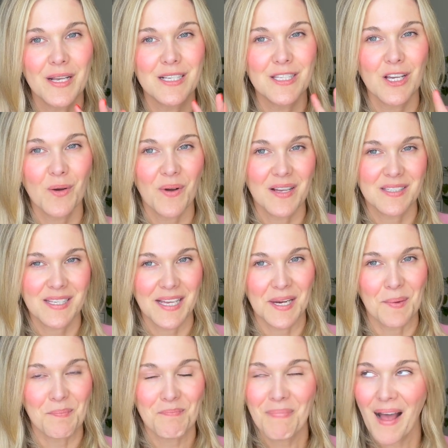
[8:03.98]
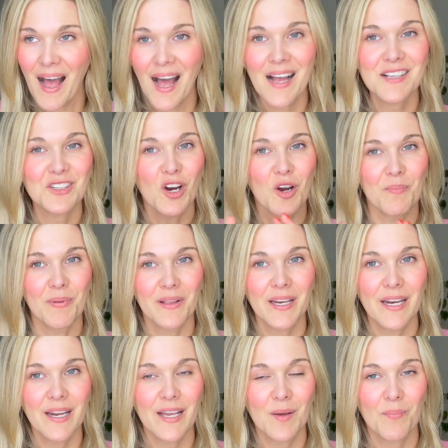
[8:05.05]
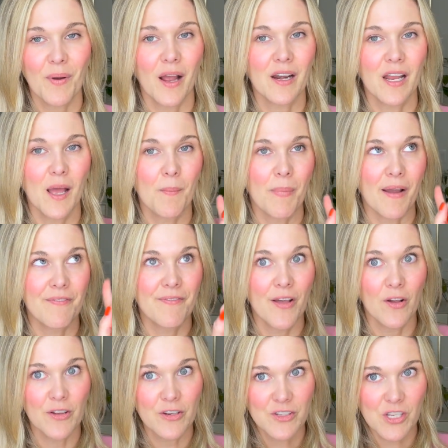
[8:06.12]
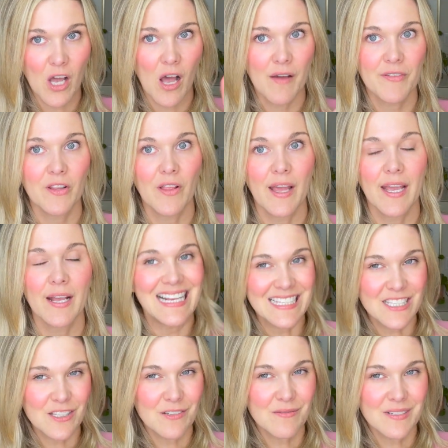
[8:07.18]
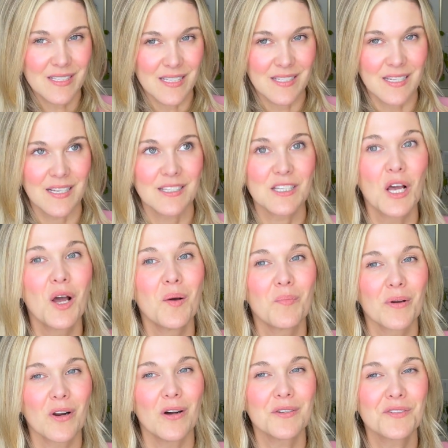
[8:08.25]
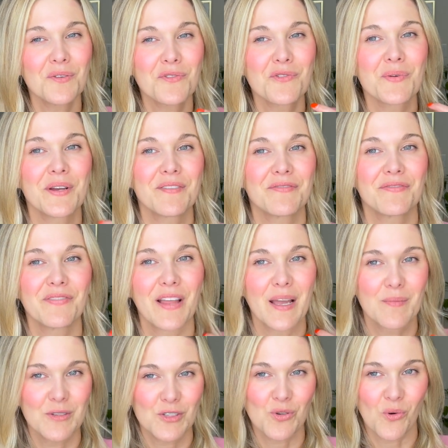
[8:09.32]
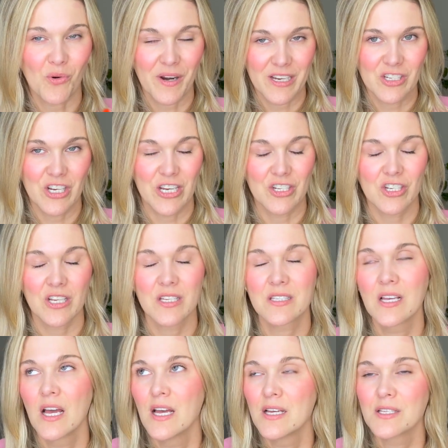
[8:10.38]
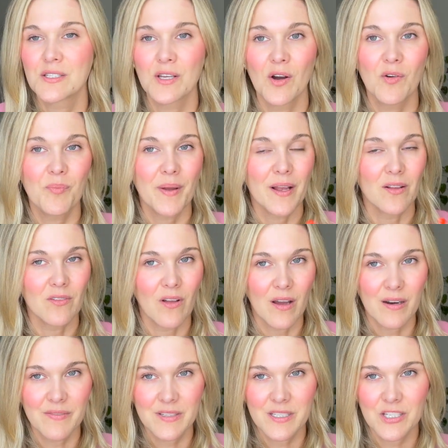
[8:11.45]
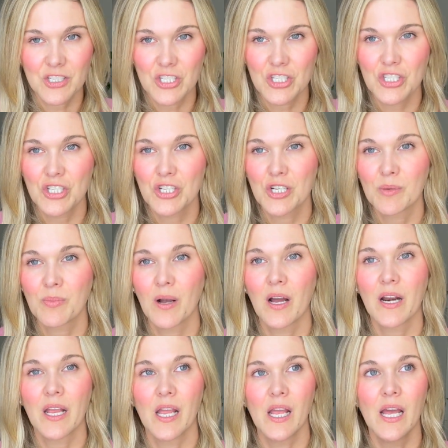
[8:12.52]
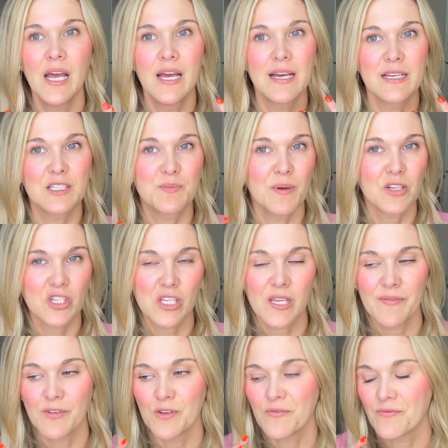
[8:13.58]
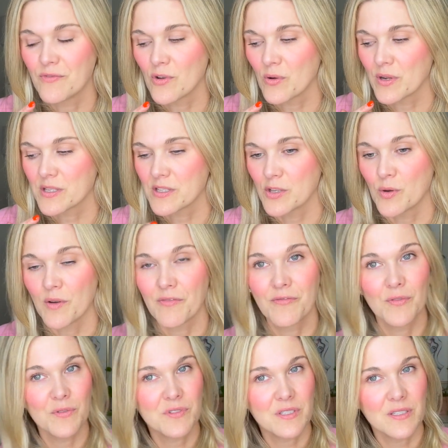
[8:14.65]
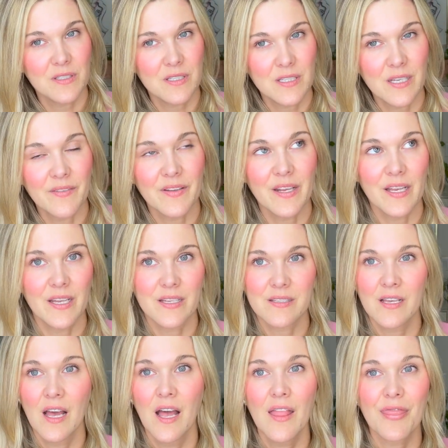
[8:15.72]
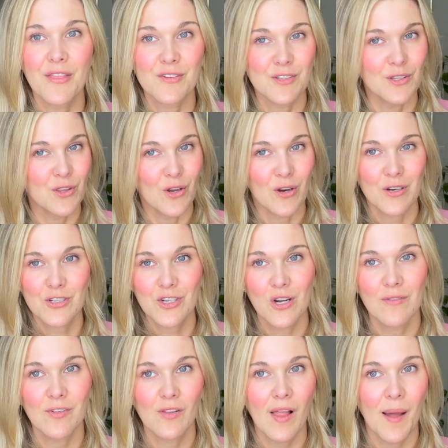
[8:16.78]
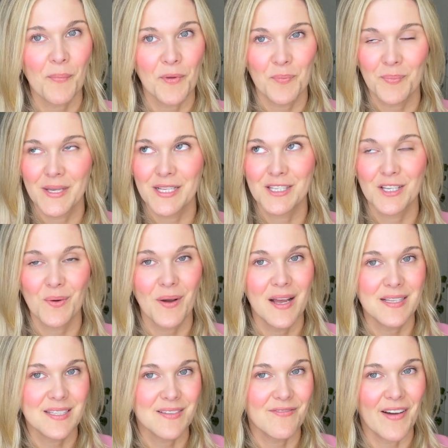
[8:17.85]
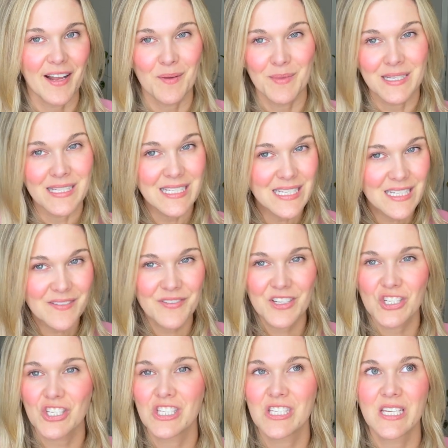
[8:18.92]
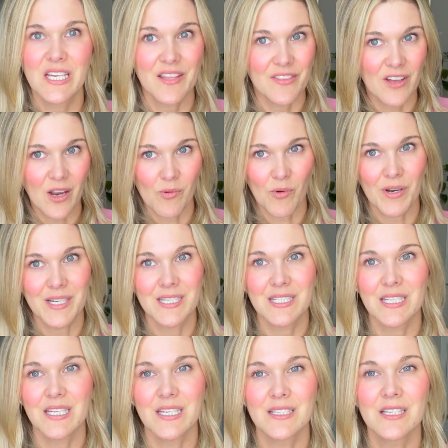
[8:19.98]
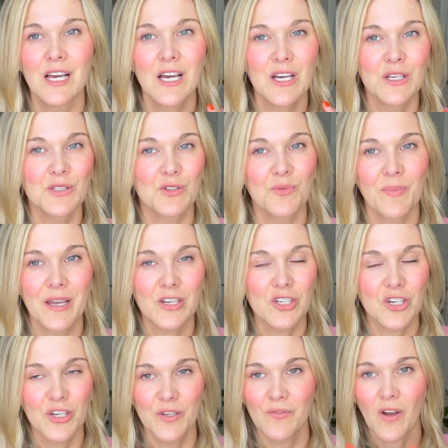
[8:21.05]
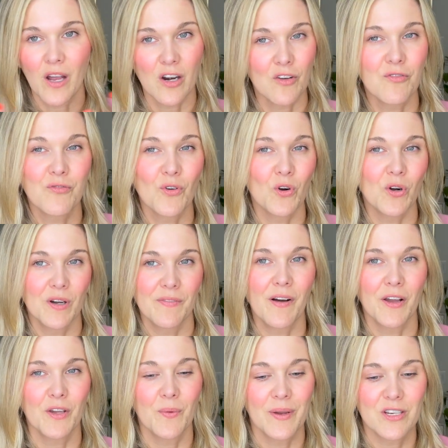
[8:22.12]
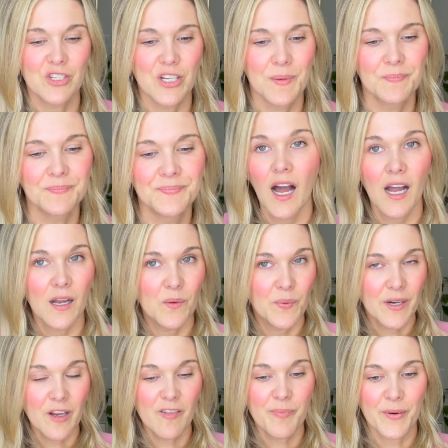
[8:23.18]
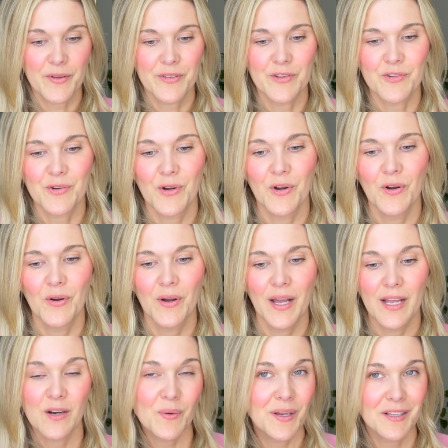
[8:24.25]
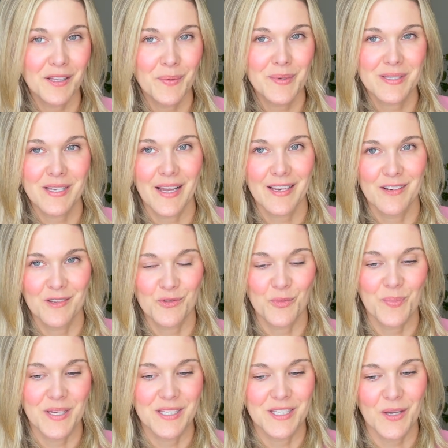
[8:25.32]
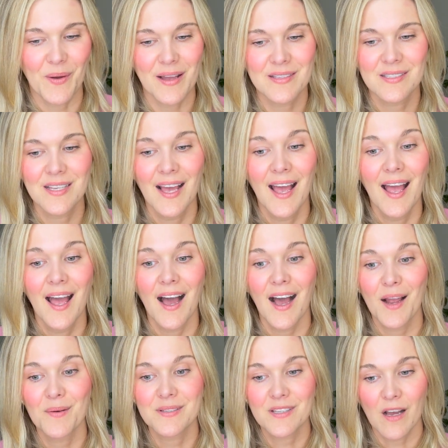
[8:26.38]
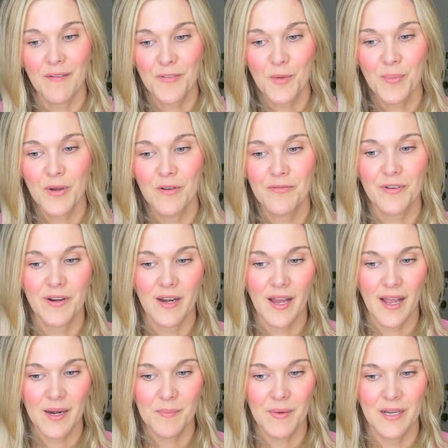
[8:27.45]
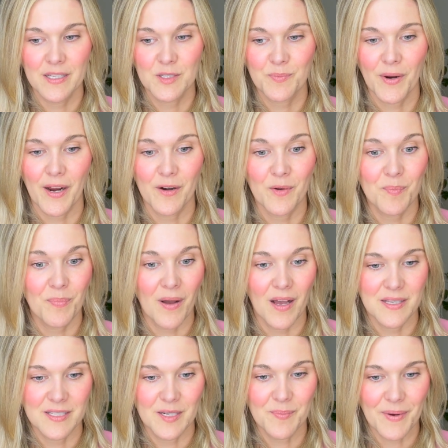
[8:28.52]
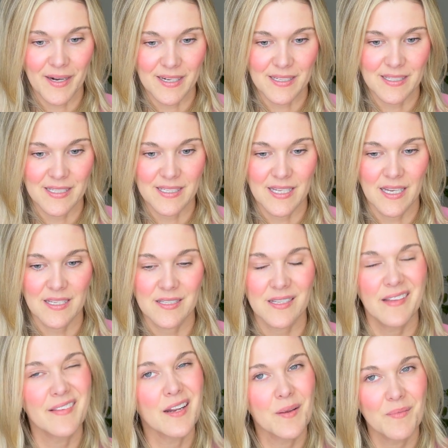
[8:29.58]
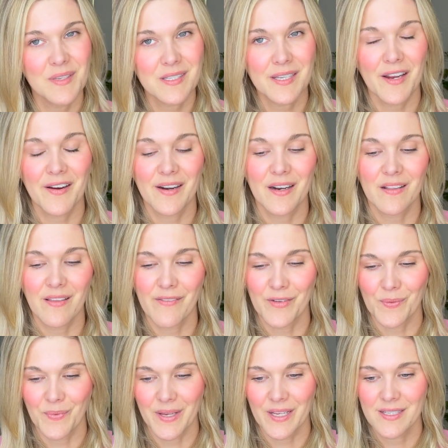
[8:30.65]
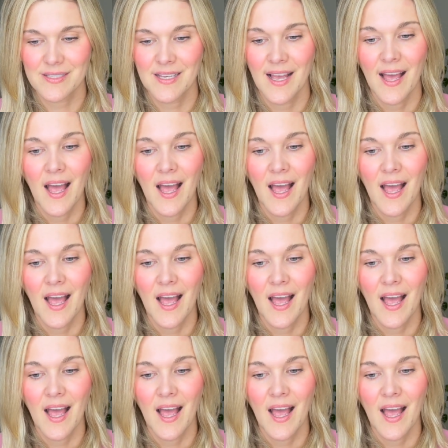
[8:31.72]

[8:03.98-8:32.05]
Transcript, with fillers: PCOS can impact our ability to get pregnant by failure to ovulate, insulin resistance, but also through inflammatory changes. So pay a lot of attention to your body, especially if you notice that you have food sensitivities. There's a large overlap with PCOS and vitamin D deficiency and thyroid disease, so make sure you've gotten a full evaluation. I went off birth control and quickly was diagnosed with PCOS. I was off the pill for 9 months prior to a positive pregnancy test, and then I miscarried at 11 weeks.